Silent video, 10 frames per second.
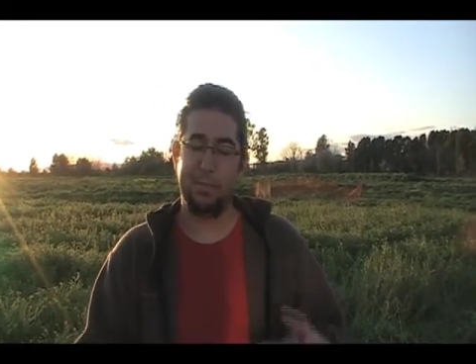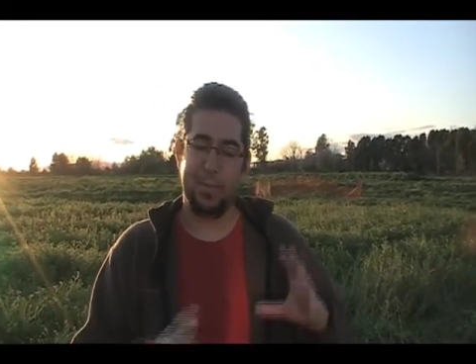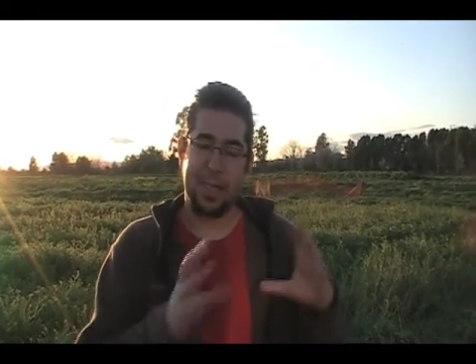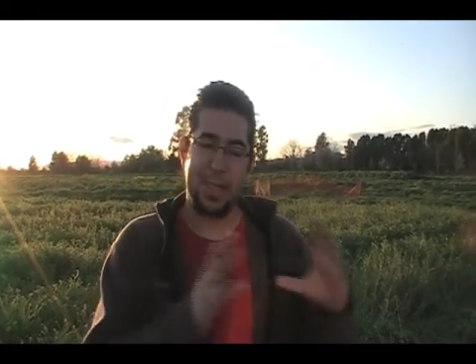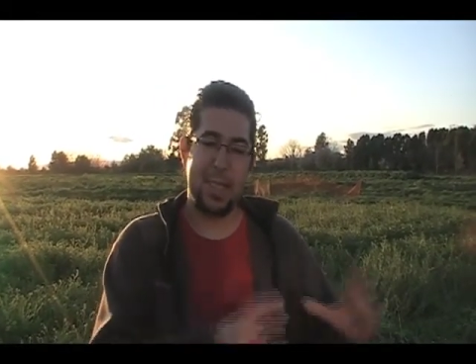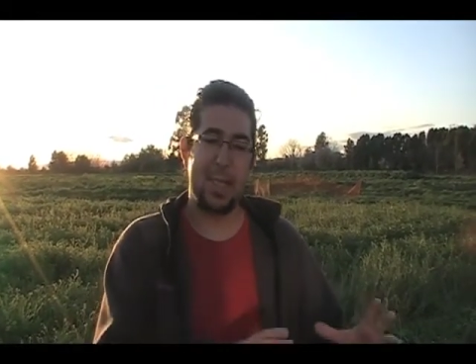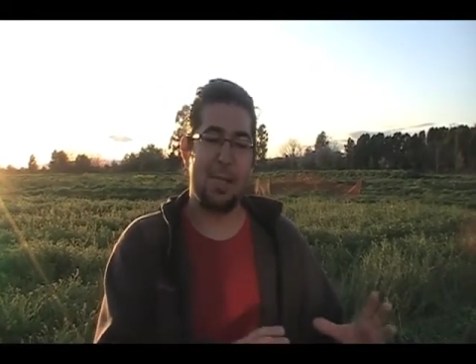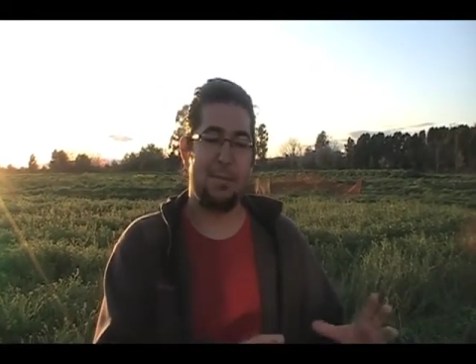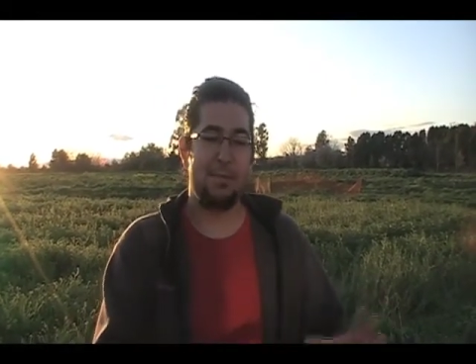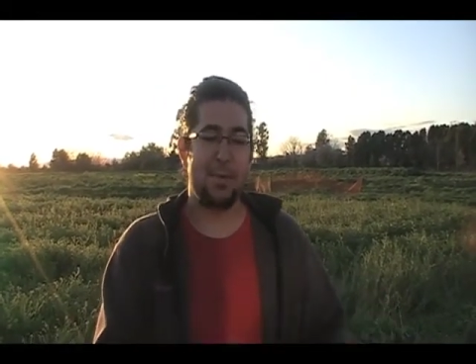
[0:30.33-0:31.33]
The
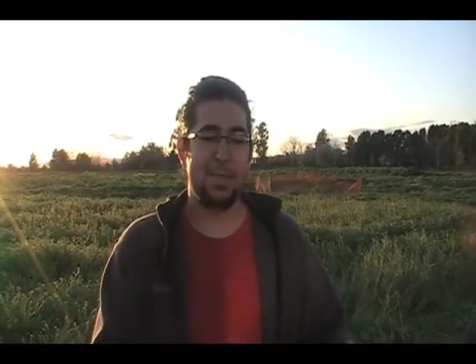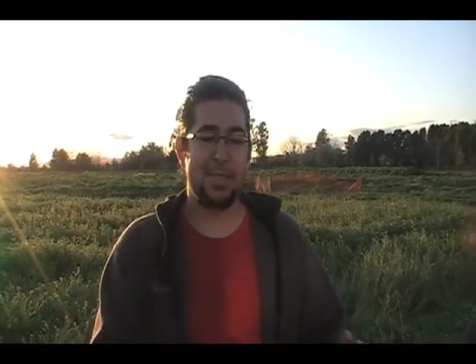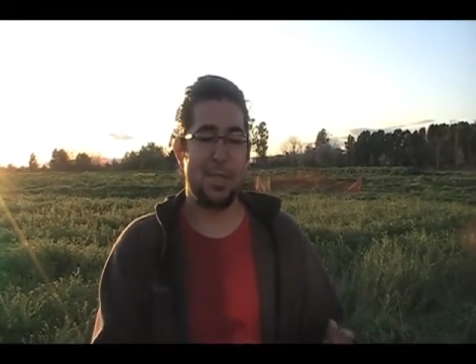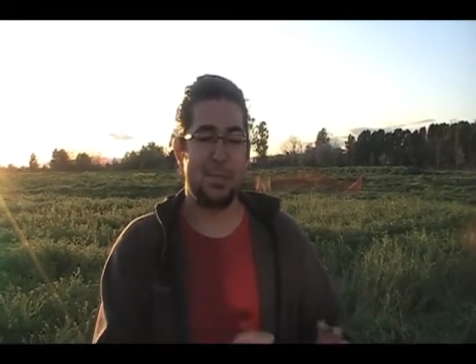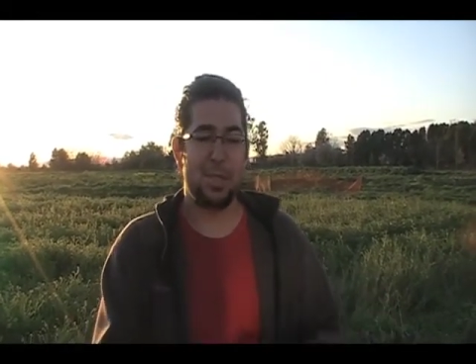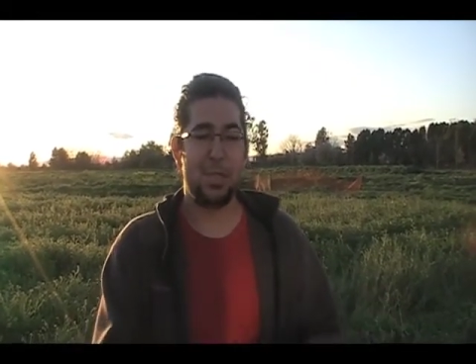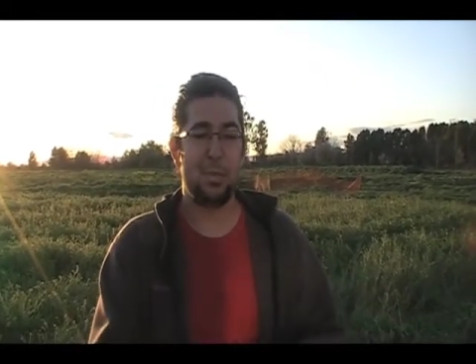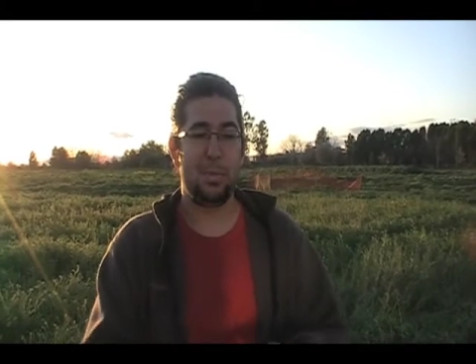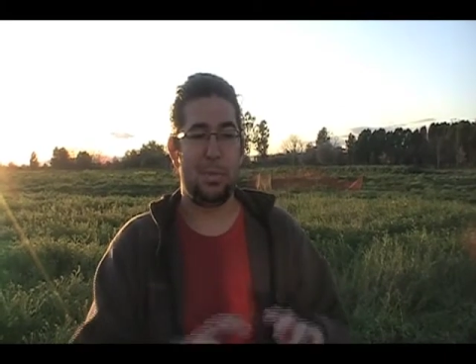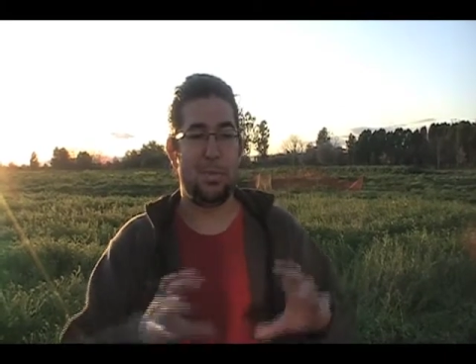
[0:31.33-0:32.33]
idea first is try
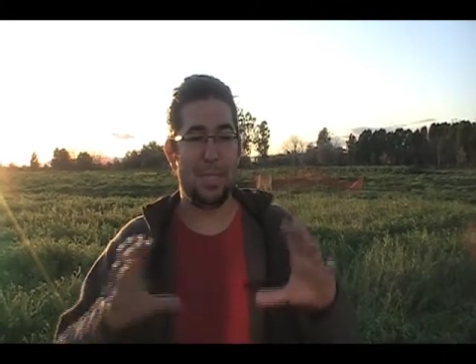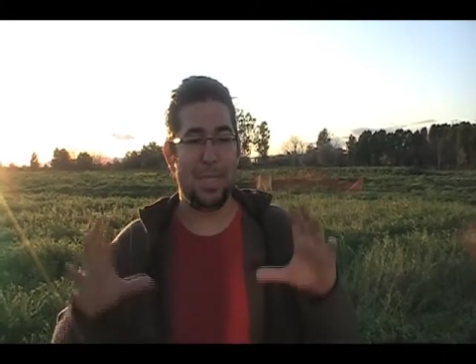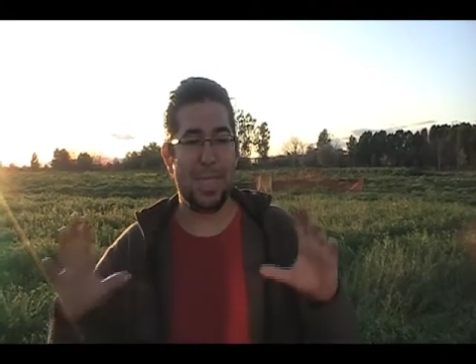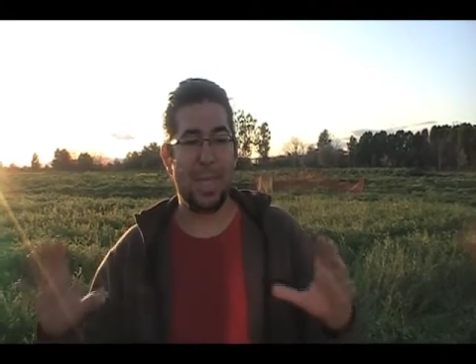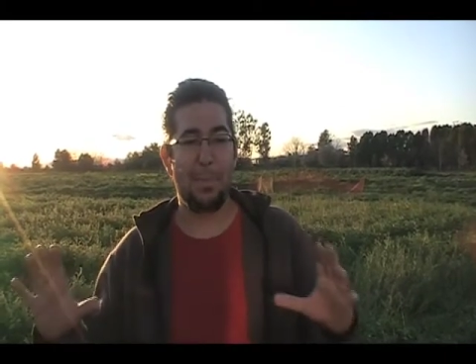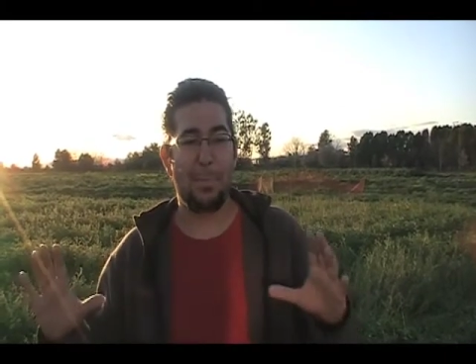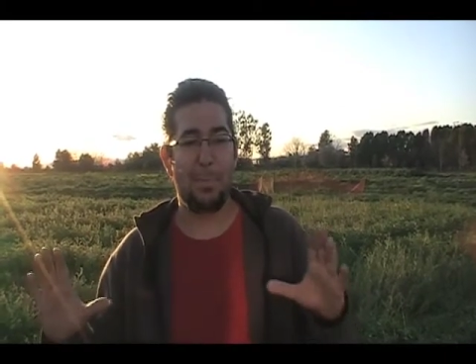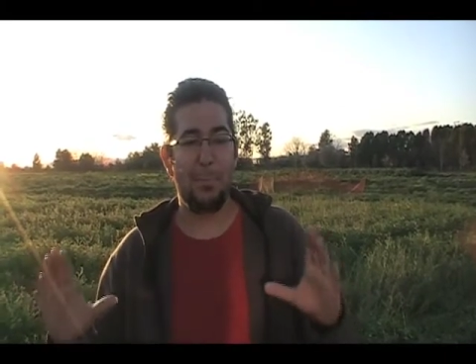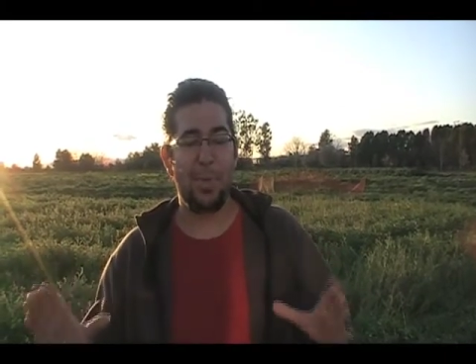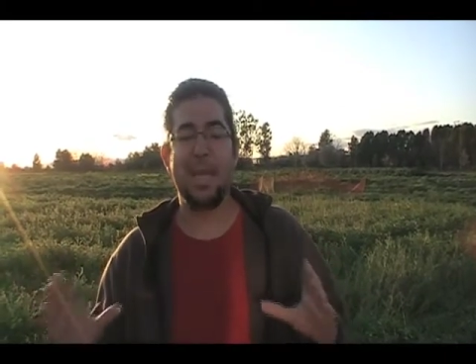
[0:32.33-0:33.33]
to get a
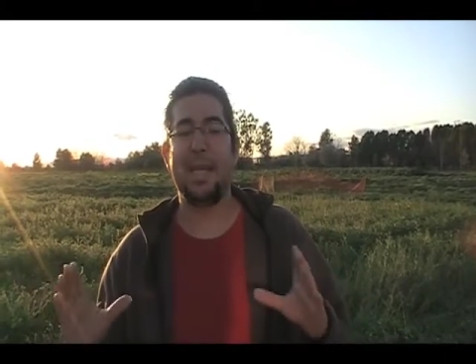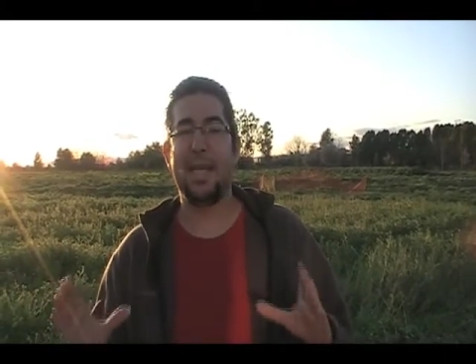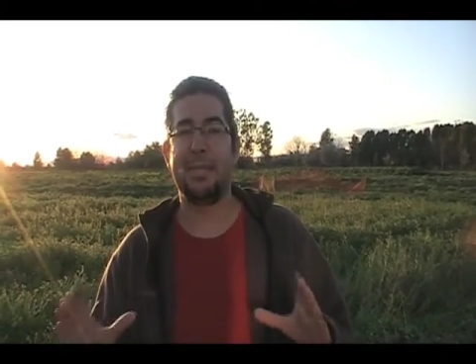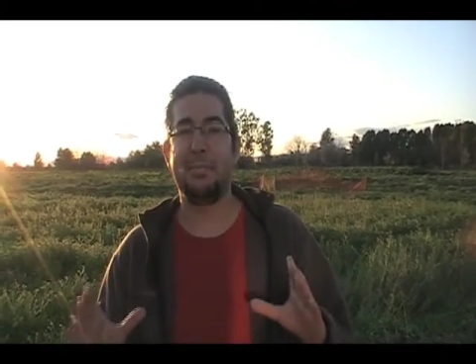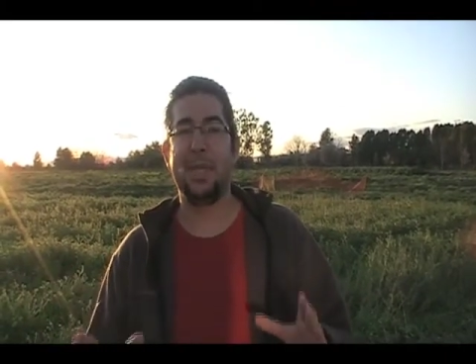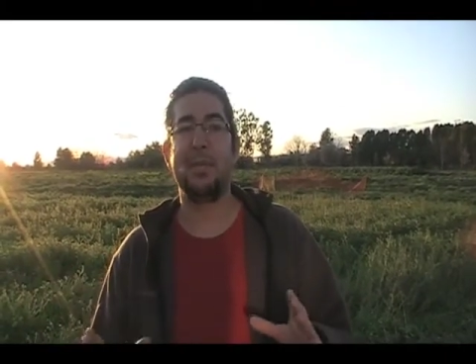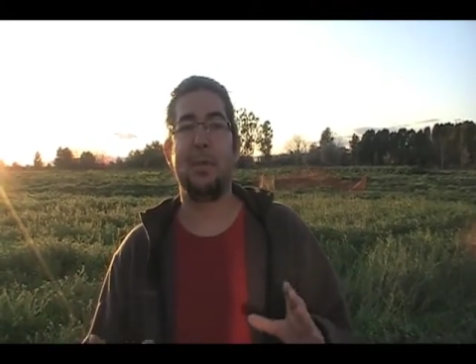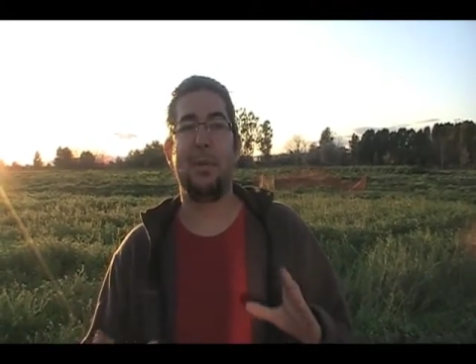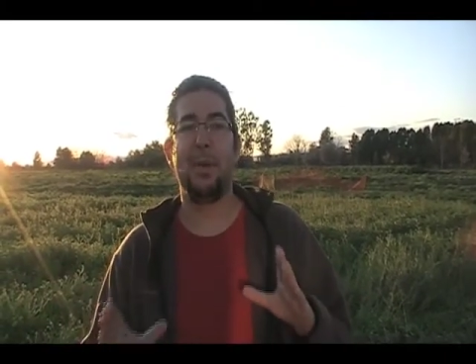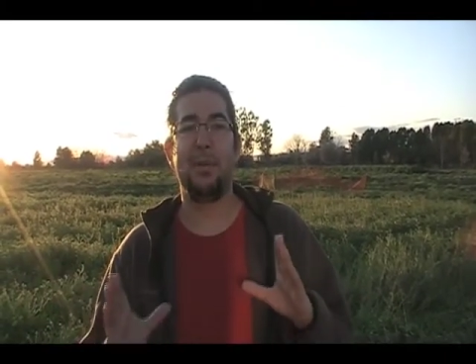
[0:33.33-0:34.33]
really nice
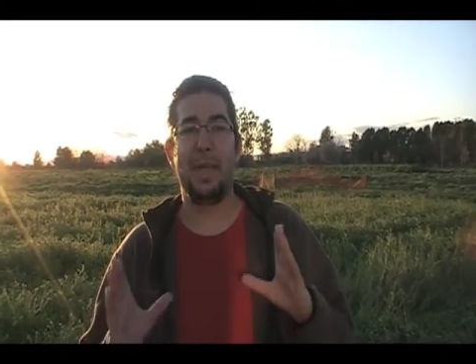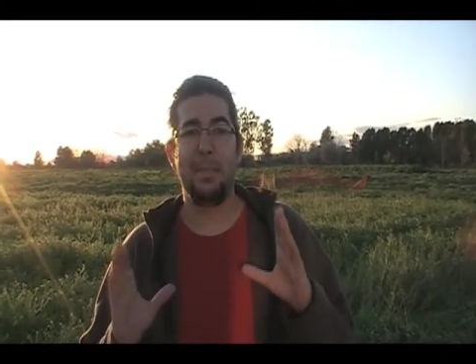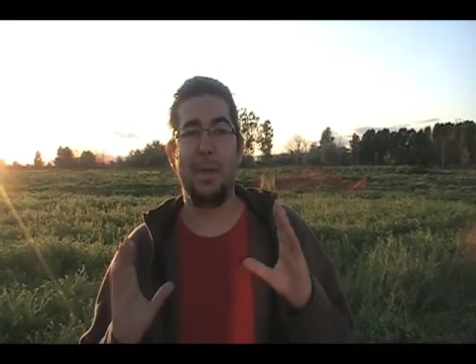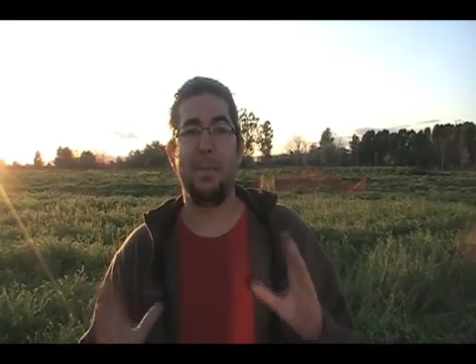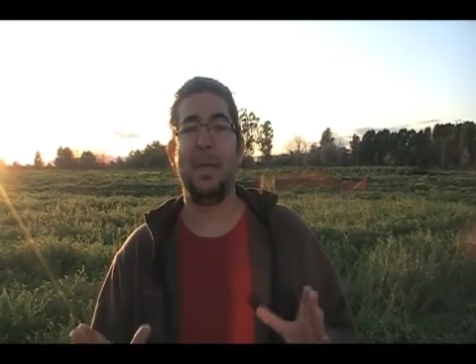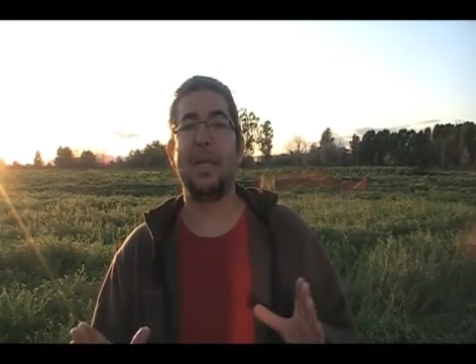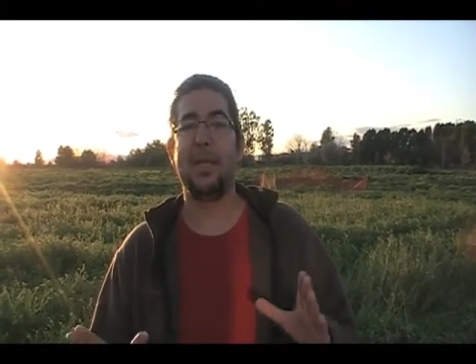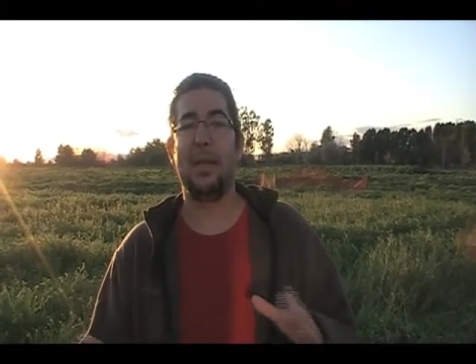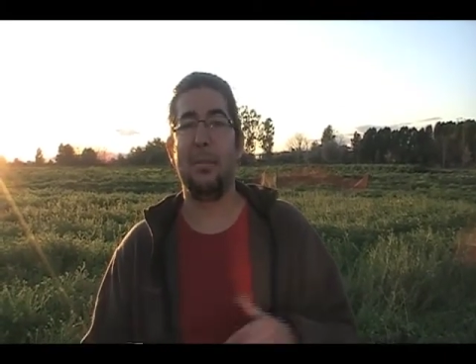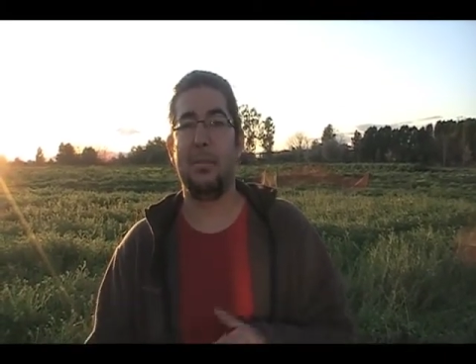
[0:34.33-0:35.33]
picture about the
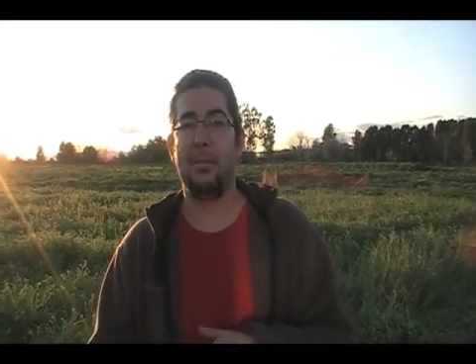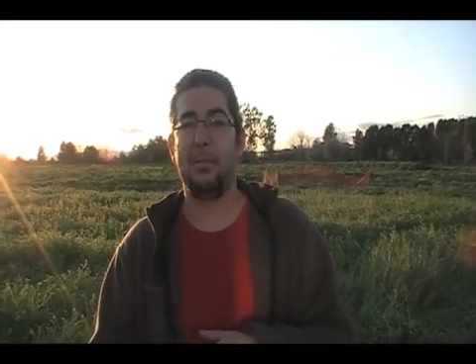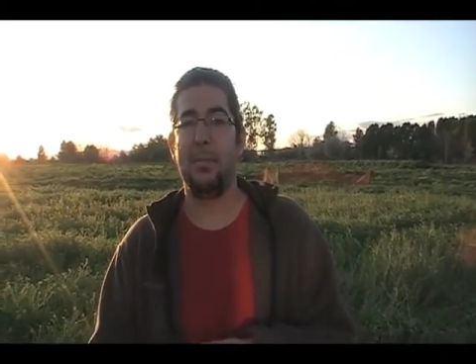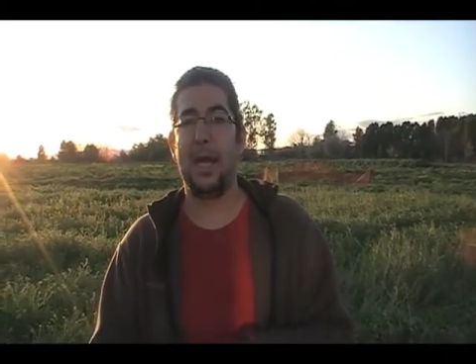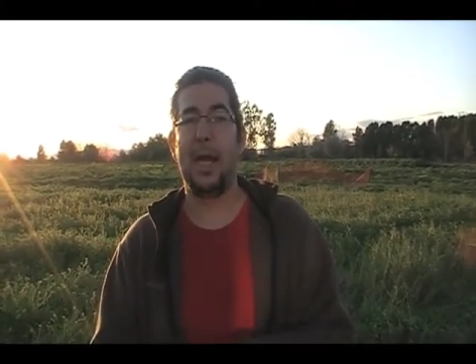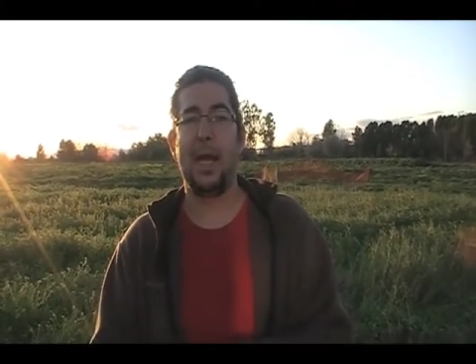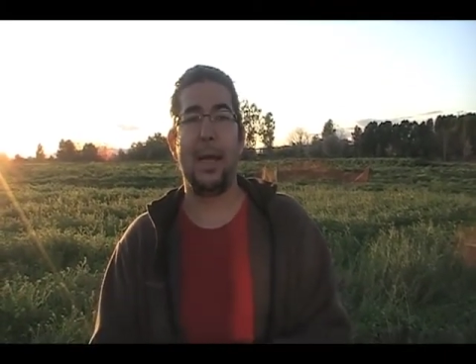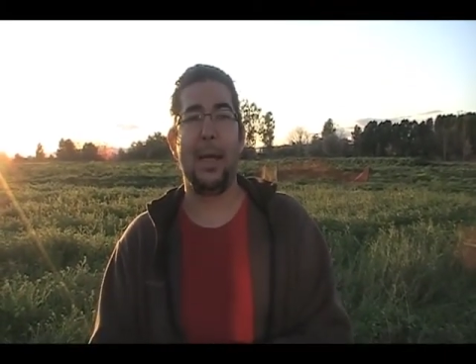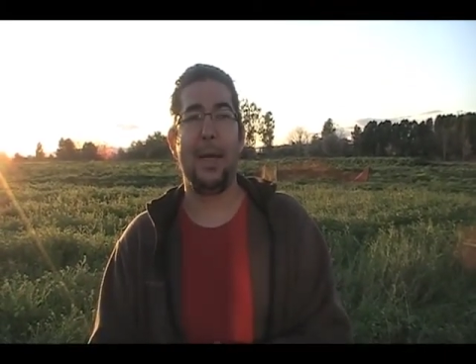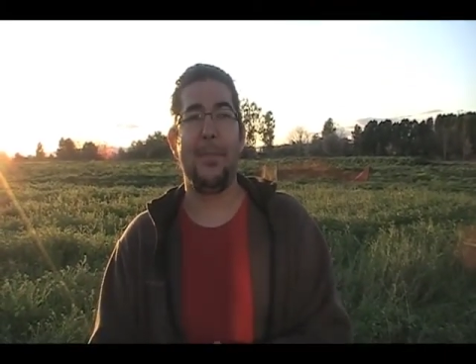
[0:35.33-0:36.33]
uh,